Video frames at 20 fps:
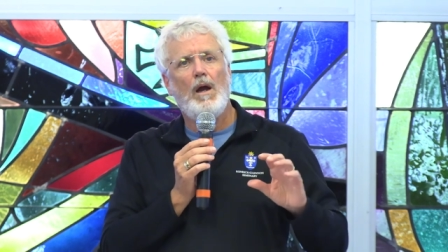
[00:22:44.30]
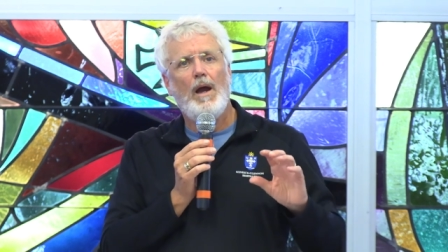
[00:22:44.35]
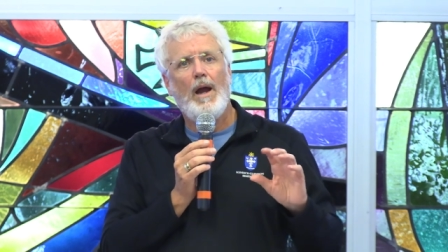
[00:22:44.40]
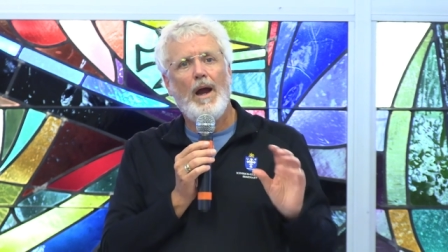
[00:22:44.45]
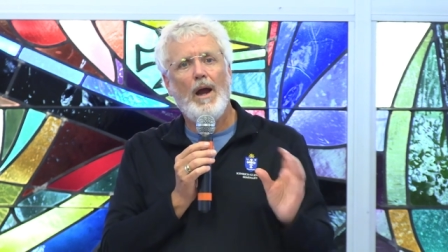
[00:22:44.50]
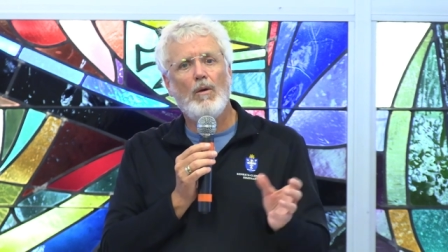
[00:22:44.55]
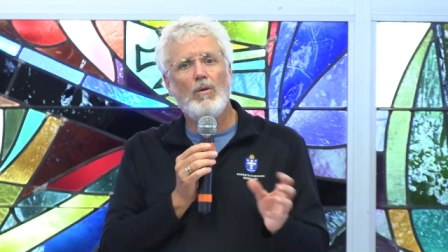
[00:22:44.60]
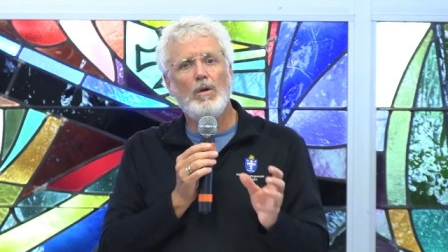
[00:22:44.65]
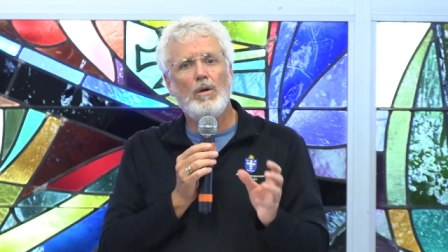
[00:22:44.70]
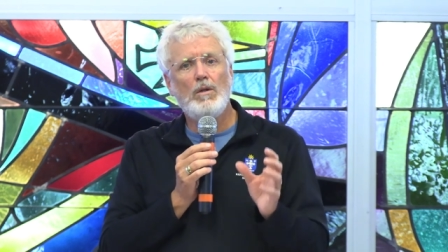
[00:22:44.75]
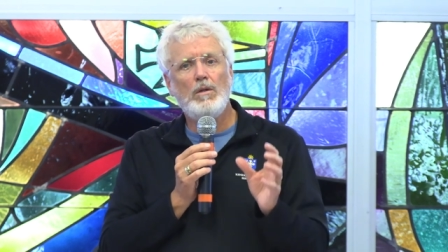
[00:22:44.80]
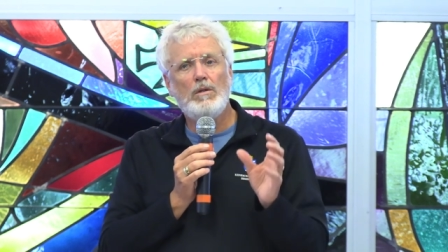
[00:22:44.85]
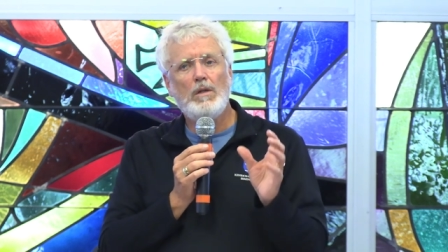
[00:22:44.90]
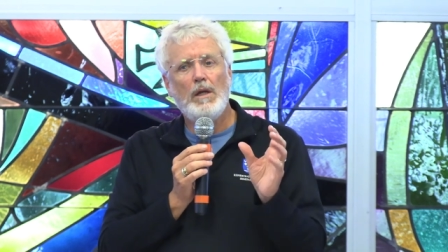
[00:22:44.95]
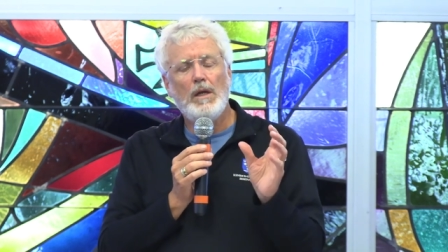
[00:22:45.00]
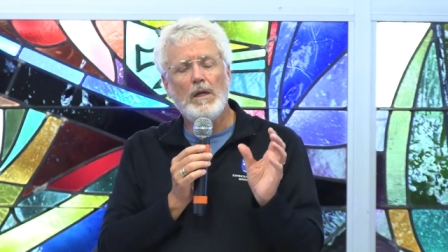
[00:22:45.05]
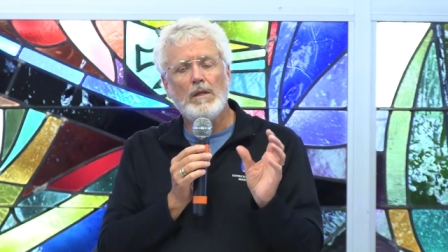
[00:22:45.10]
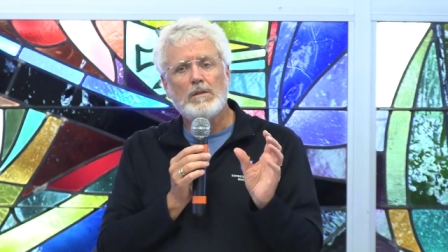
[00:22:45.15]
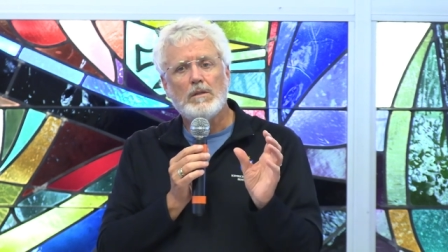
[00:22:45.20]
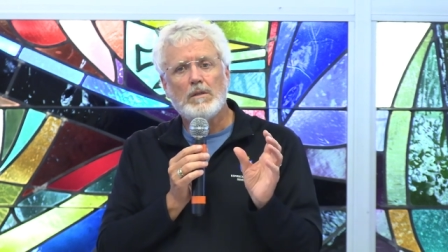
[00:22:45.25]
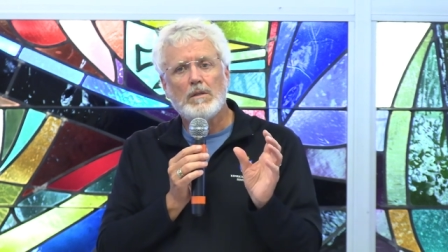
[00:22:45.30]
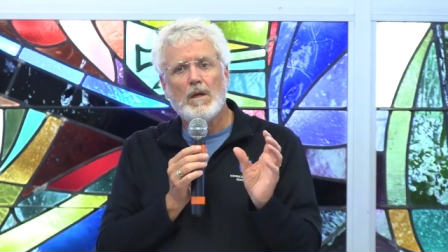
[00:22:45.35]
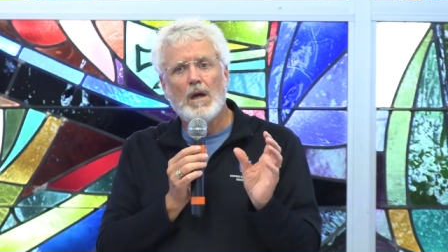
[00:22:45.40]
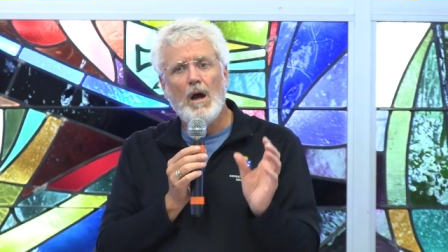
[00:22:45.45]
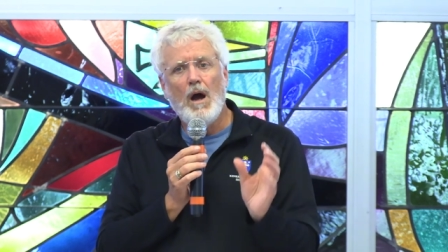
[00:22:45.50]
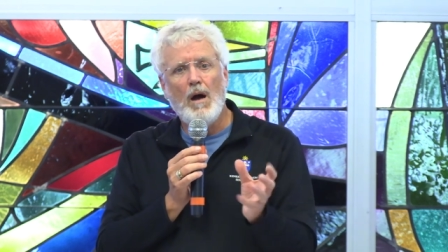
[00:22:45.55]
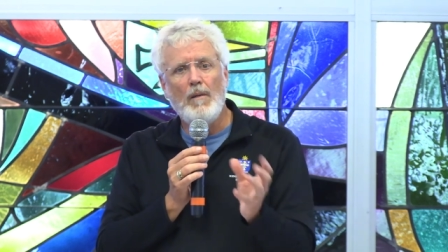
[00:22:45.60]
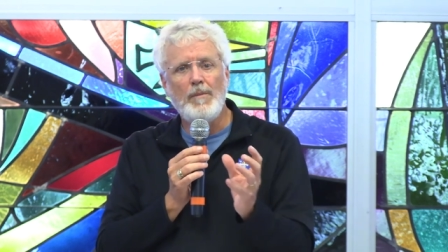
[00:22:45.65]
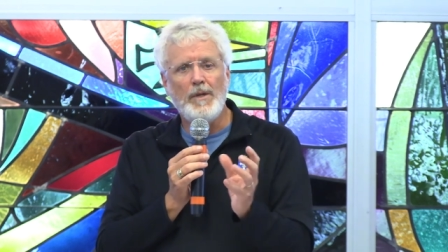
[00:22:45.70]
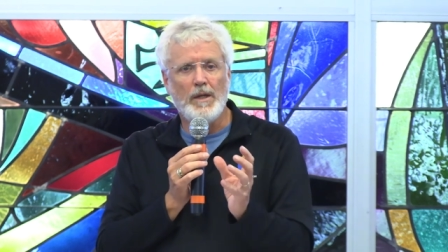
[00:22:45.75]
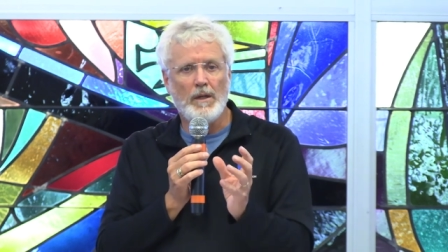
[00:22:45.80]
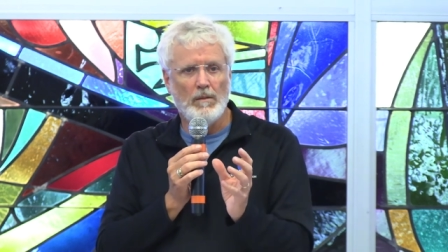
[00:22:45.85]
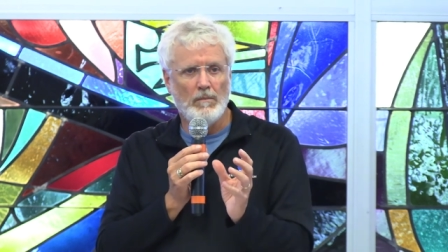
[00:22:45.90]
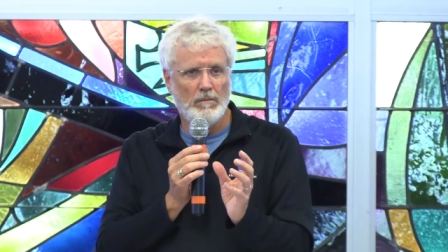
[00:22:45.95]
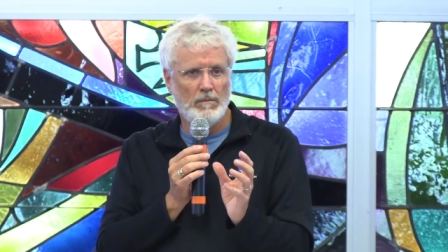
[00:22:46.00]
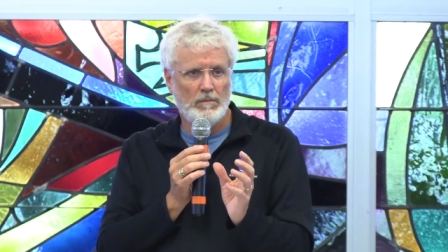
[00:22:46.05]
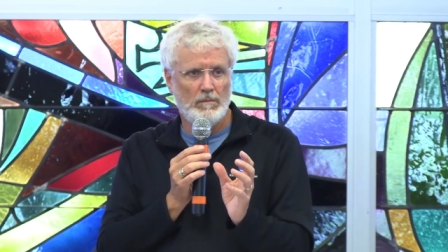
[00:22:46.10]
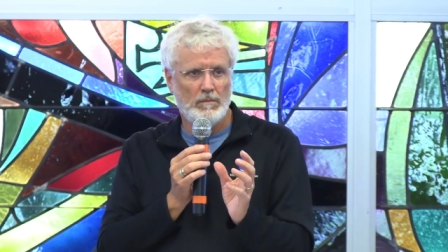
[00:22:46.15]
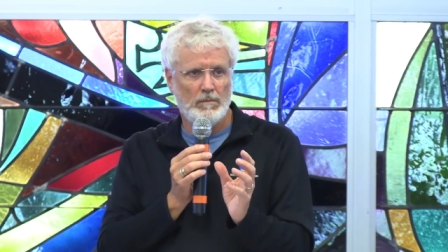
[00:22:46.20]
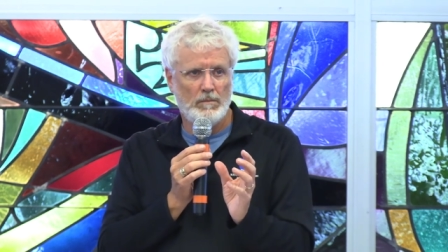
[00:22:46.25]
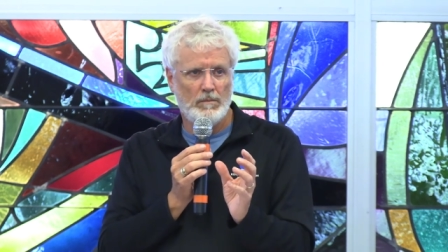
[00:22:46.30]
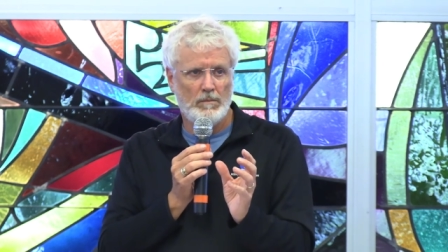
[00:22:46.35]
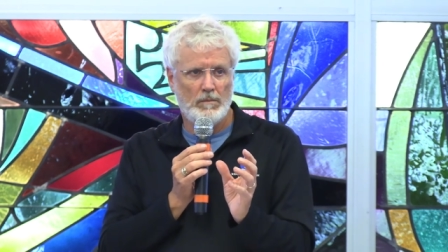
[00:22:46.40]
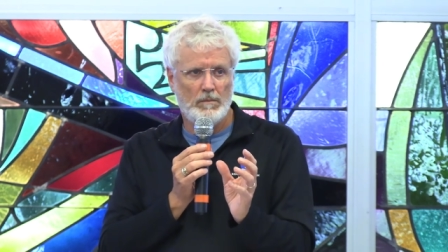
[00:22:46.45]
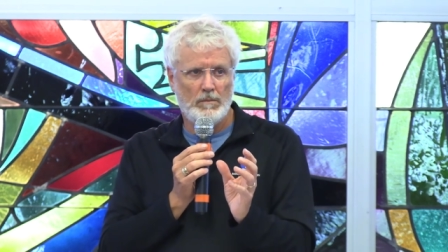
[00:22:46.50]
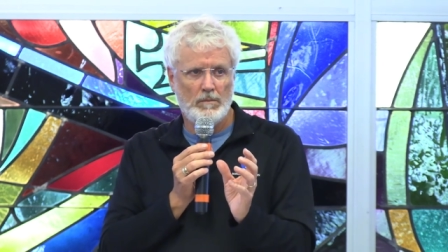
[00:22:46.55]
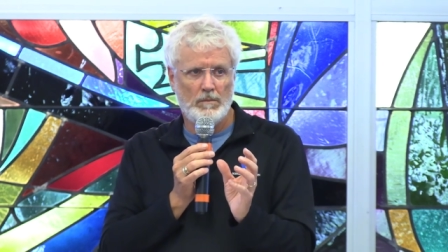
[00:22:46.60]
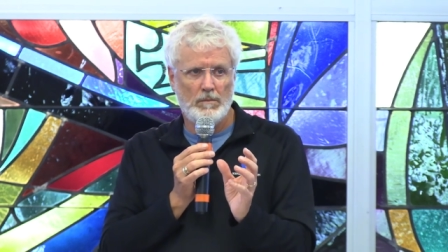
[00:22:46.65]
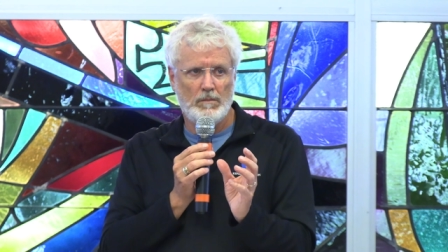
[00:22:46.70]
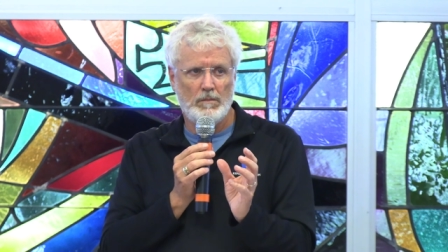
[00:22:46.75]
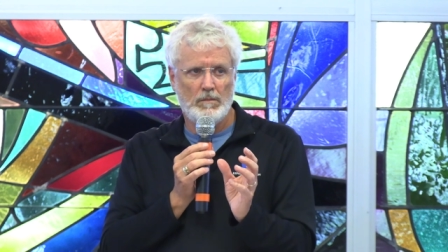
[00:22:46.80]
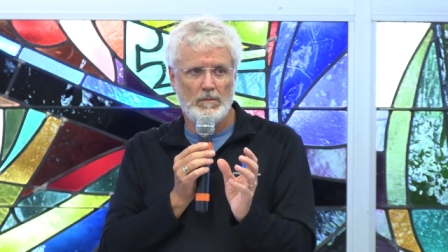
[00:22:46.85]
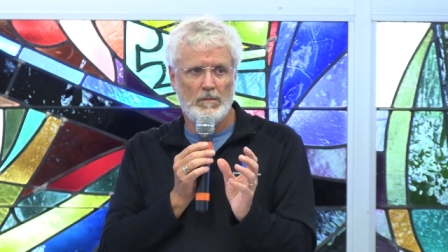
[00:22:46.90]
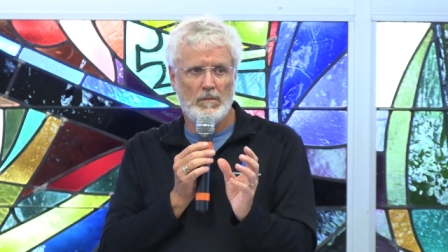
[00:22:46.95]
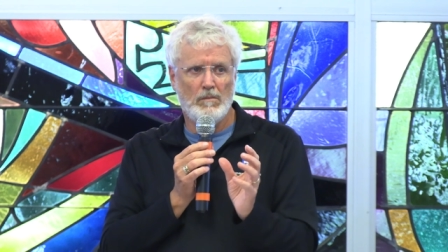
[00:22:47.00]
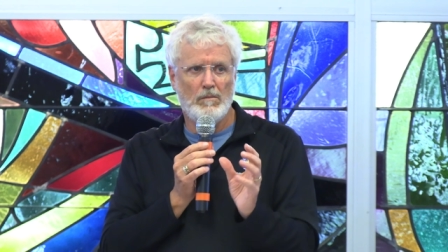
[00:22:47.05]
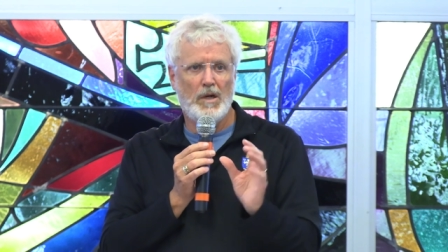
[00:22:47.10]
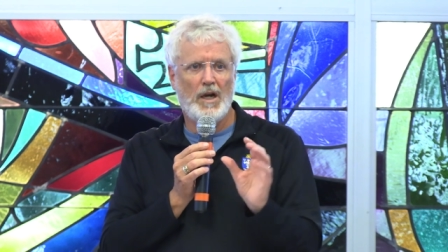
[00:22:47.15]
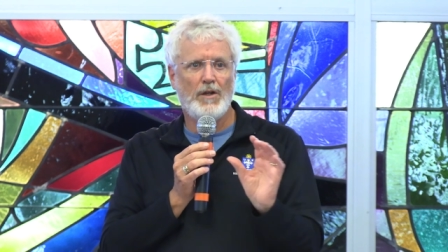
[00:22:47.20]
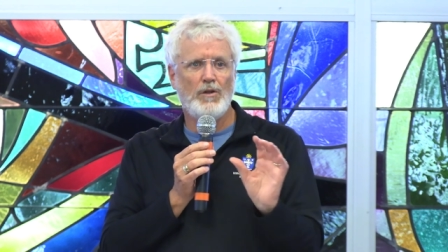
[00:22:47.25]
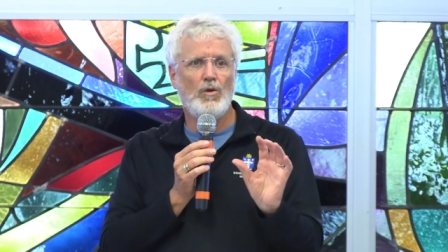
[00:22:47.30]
Herald its coming by